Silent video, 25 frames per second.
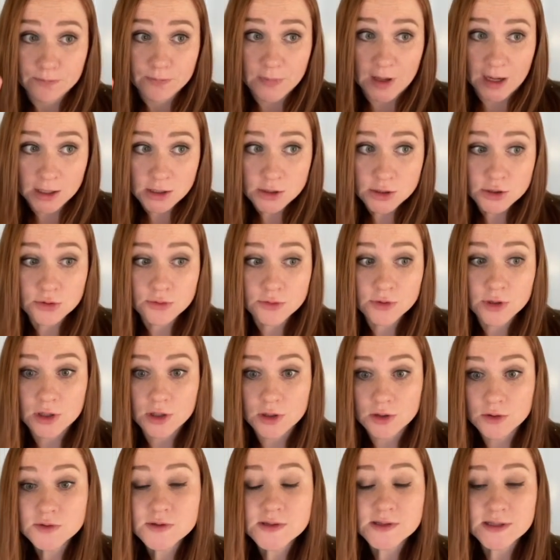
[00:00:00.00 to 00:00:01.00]
Actually,
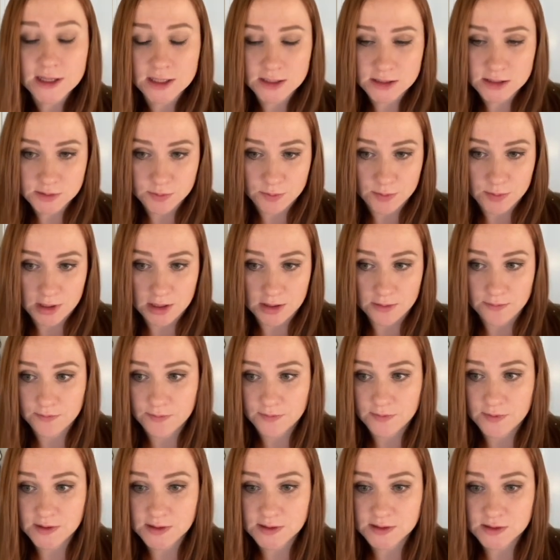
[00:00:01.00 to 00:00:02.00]
you sent me
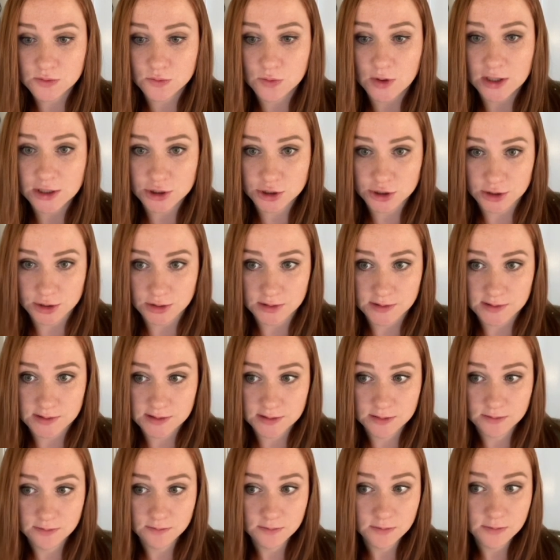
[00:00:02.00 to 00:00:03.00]
these
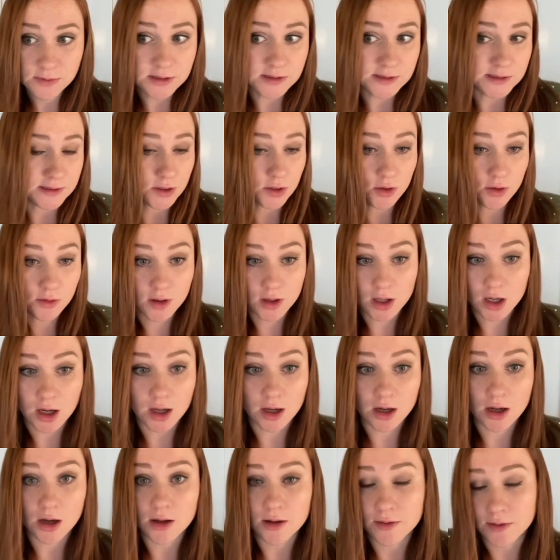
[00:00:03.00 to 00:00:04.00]
questions. It's not that I
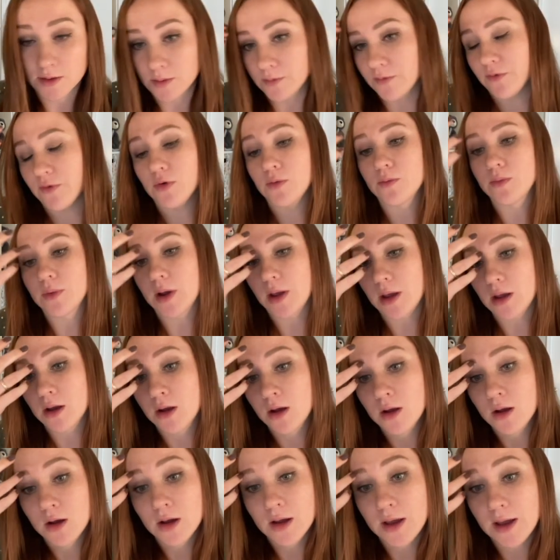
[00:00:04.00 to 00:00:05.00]
got them from my
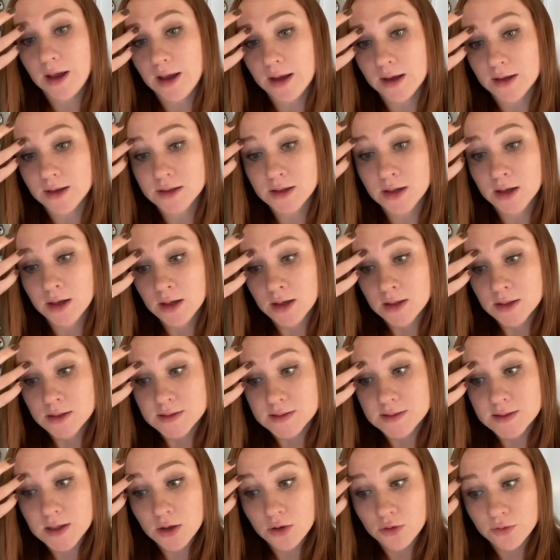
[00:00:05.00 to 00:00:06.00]
head.
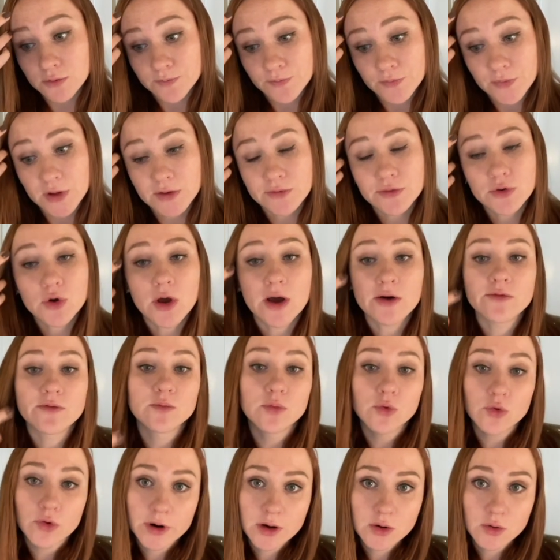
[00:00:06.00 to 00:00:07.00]
So if you have
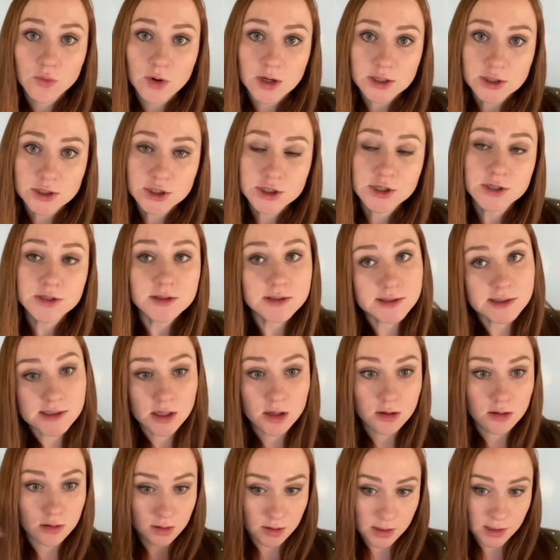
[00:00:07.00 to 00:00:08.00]
more questions,
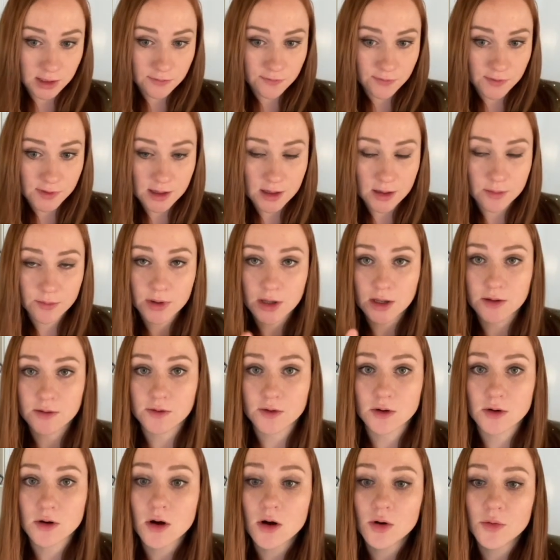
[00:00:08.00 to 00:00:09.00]
leave them in
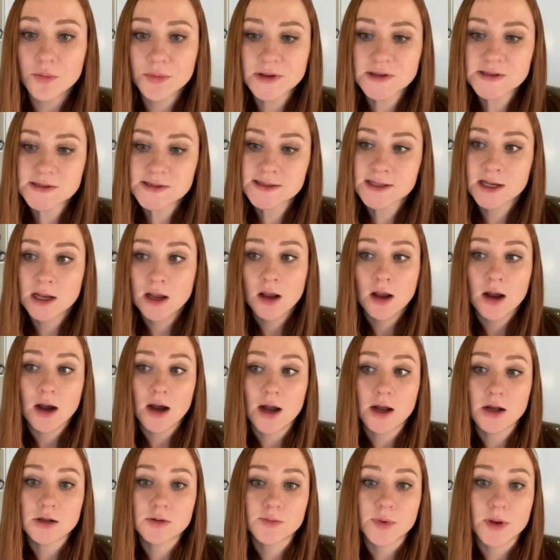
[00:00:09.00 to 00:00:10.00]
the comments.
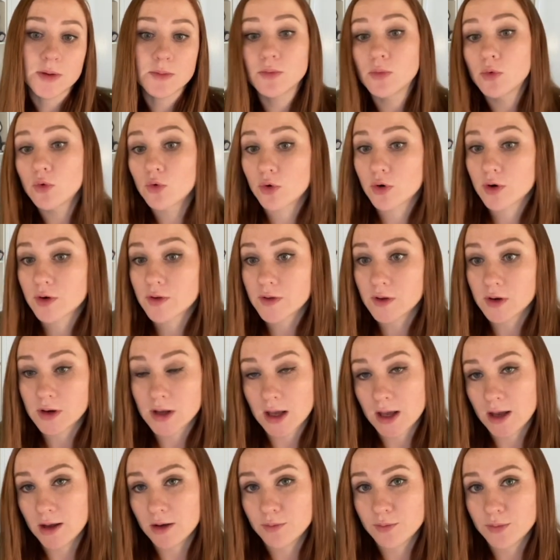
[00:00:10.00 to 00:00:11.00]
I'll be more
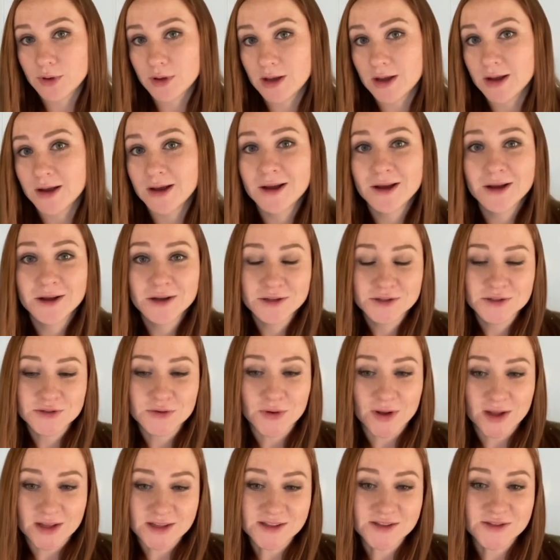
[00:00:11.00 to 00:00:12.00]
than happy to
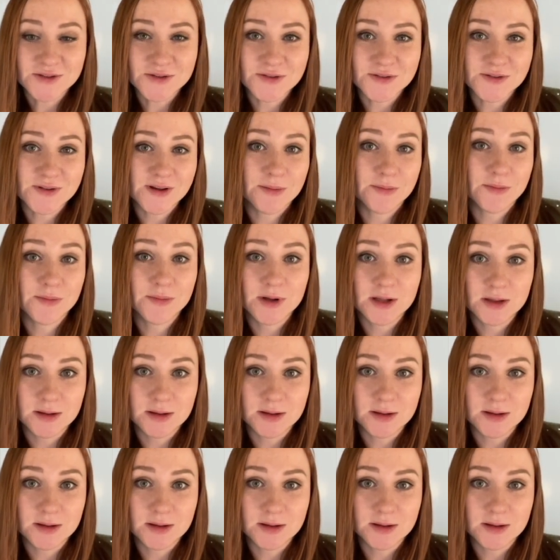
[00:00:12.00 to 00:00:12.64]
answer them